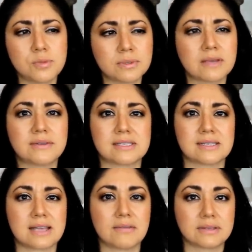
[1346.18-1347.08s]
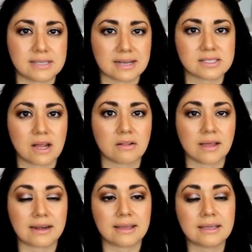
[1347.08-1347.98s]
do believe it does have the textile
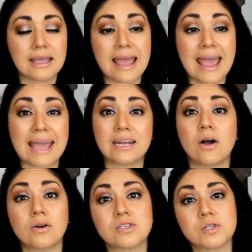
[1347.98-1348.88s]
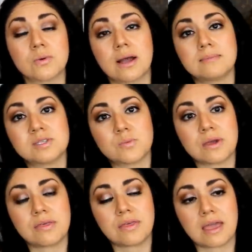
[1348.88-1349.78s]
lining and it also comes
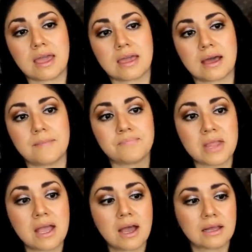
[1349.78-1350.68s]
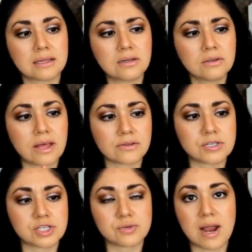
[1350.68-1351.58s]
with a, um, a little leather
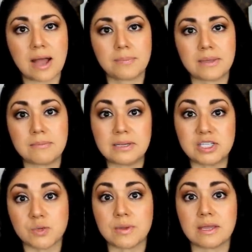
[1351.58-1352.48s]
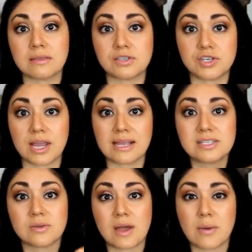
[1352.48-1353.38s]
strap in between the
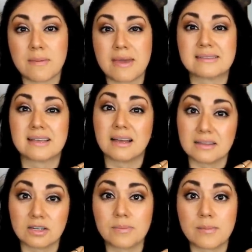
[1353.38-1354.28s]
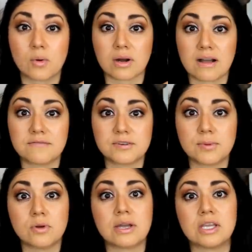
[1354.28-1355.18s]
chain so that way it makes it a little bit more
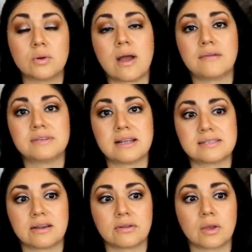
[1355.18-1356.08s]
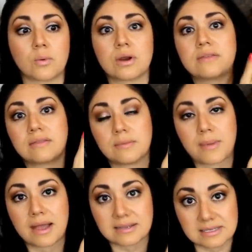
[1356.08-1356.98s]
comfortable and you don't have to necessarily worry that the
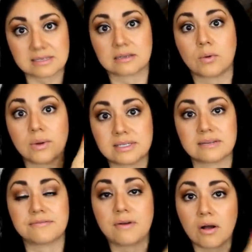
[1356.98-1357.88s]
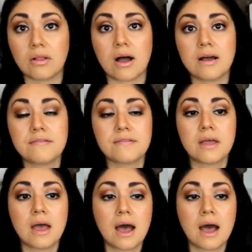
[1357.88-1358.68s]
bag is going to fall off.